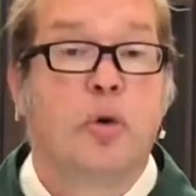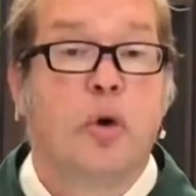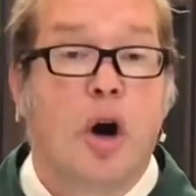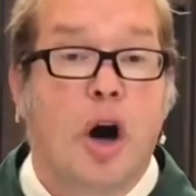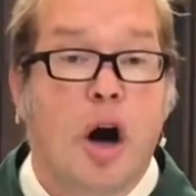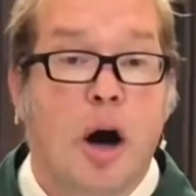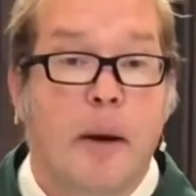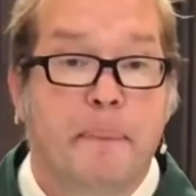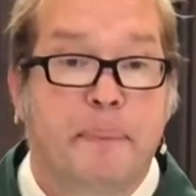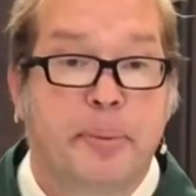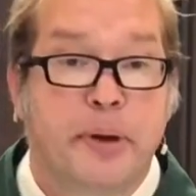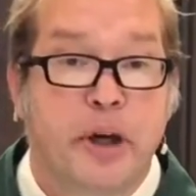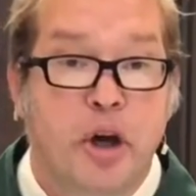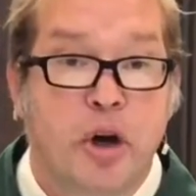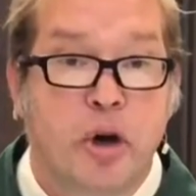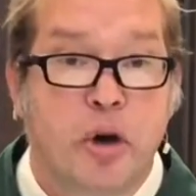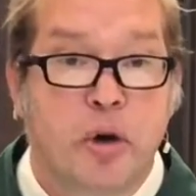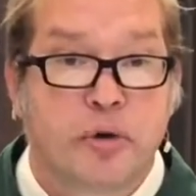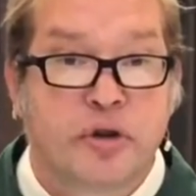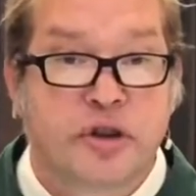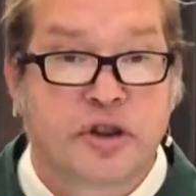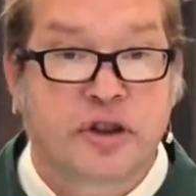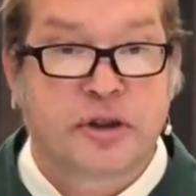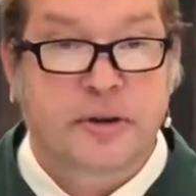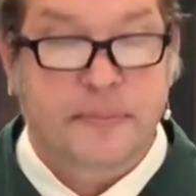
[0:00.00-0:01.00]

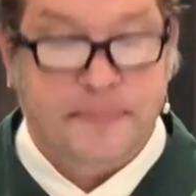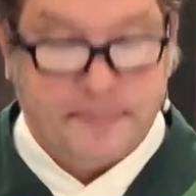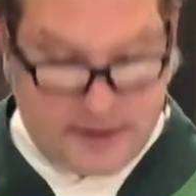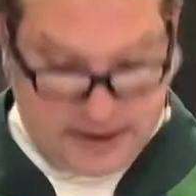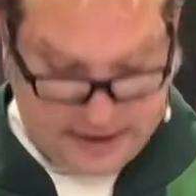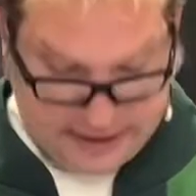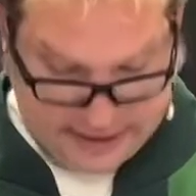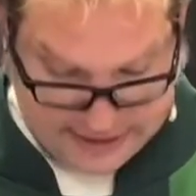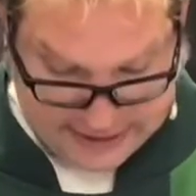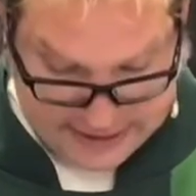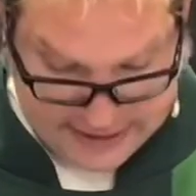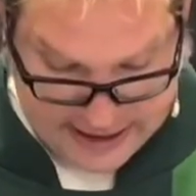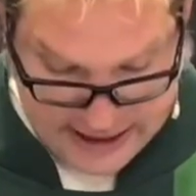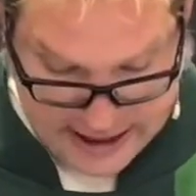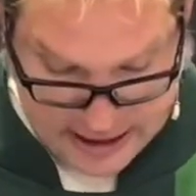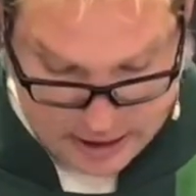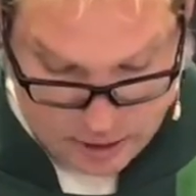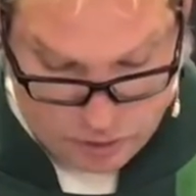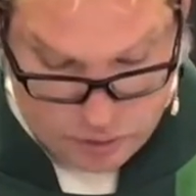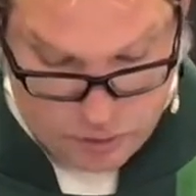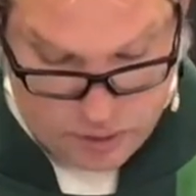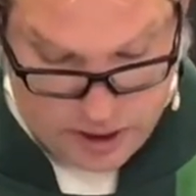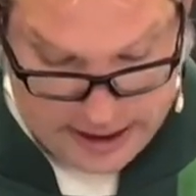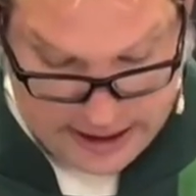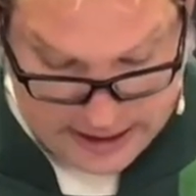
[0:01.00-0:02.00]
abuse, steal,
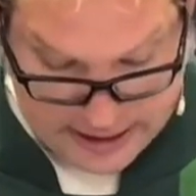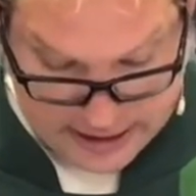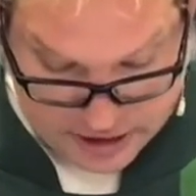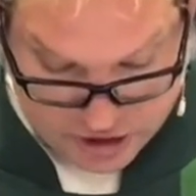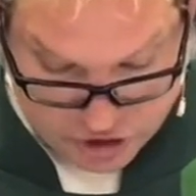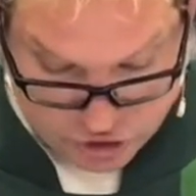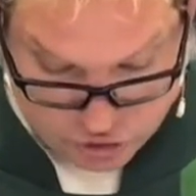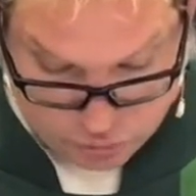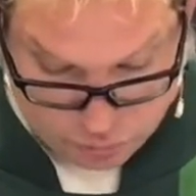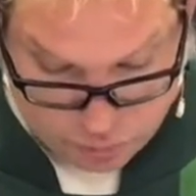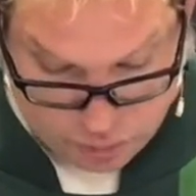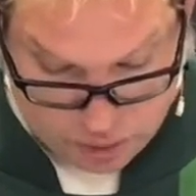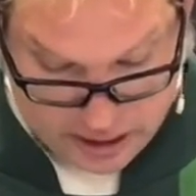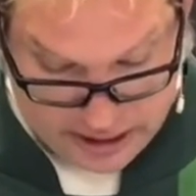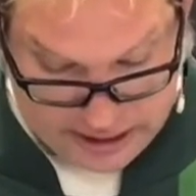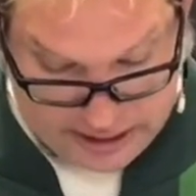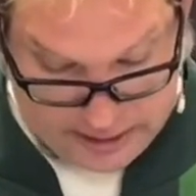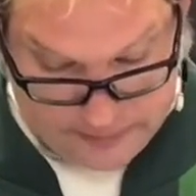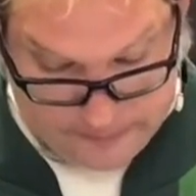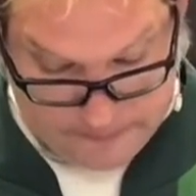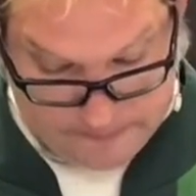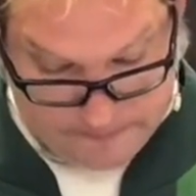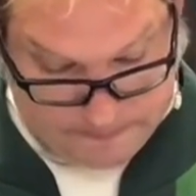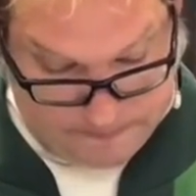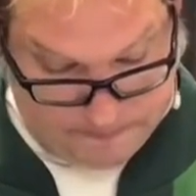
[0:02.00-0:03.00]
and destroy.
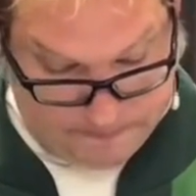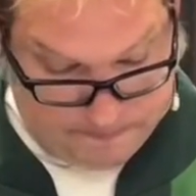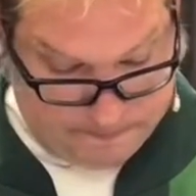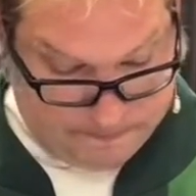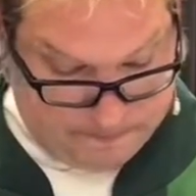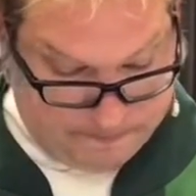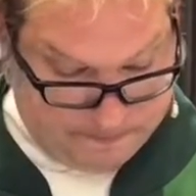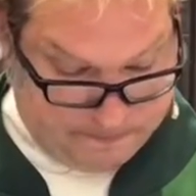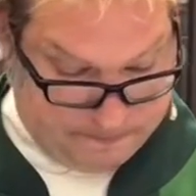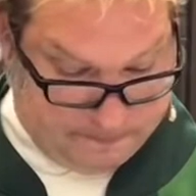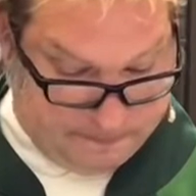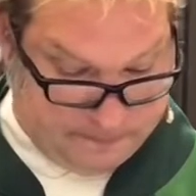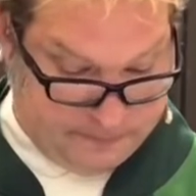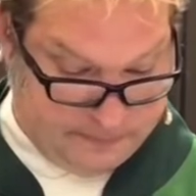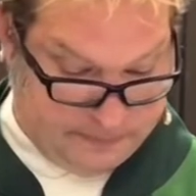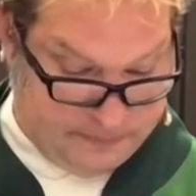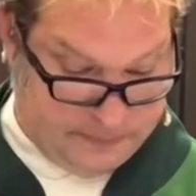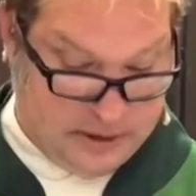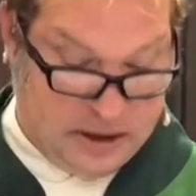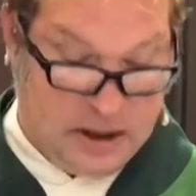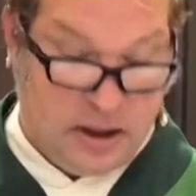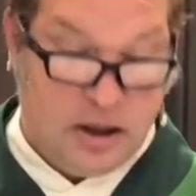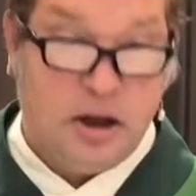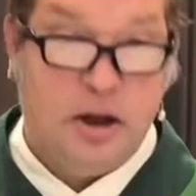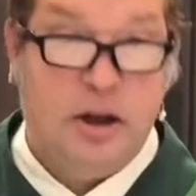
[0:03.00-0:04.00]

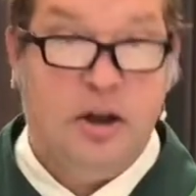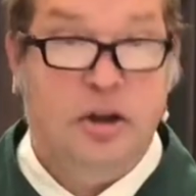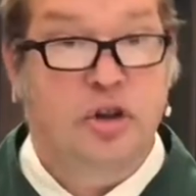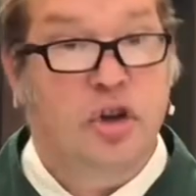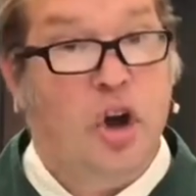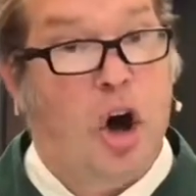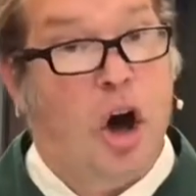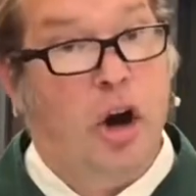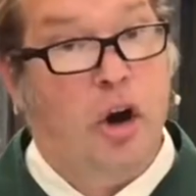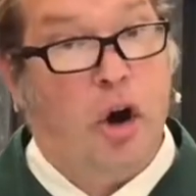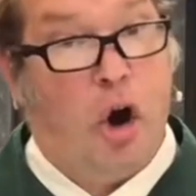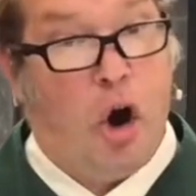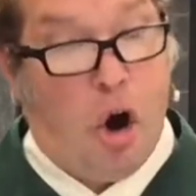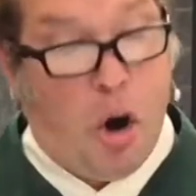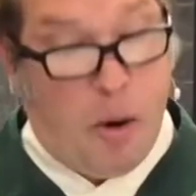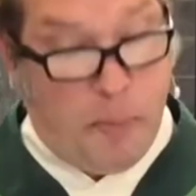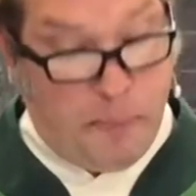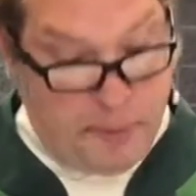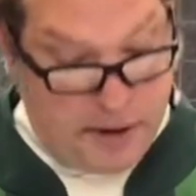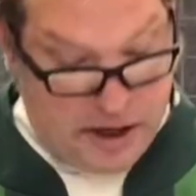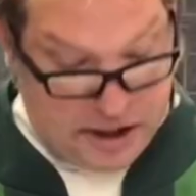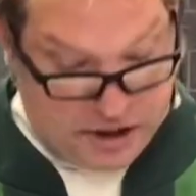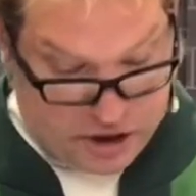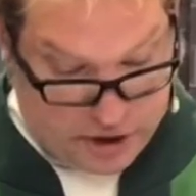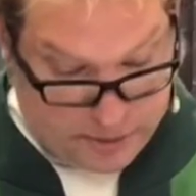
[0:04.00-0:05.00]
Not all
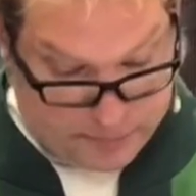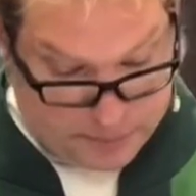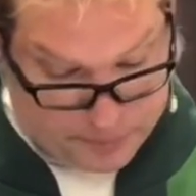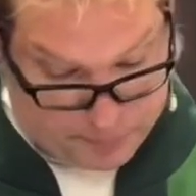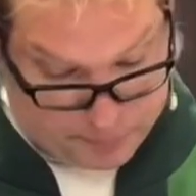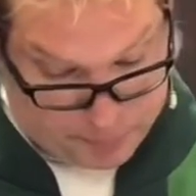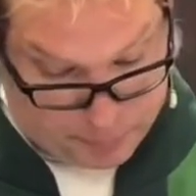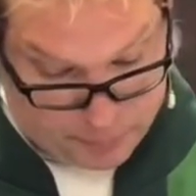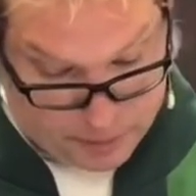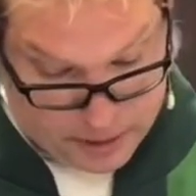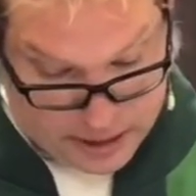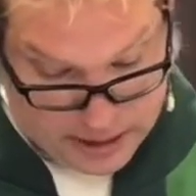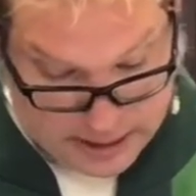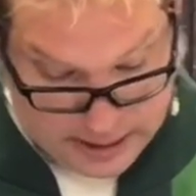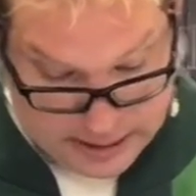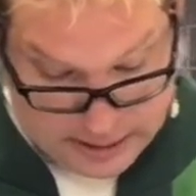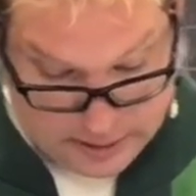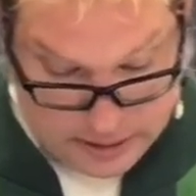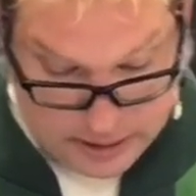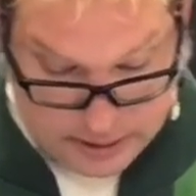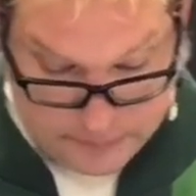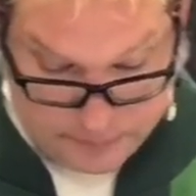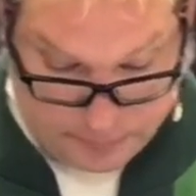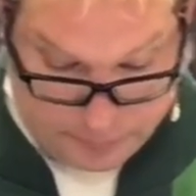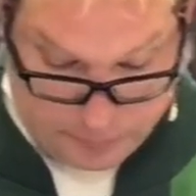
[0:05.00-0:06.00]
bishops
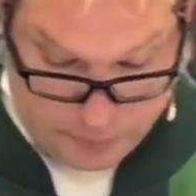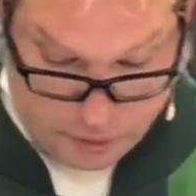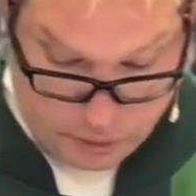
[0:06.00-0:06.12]
or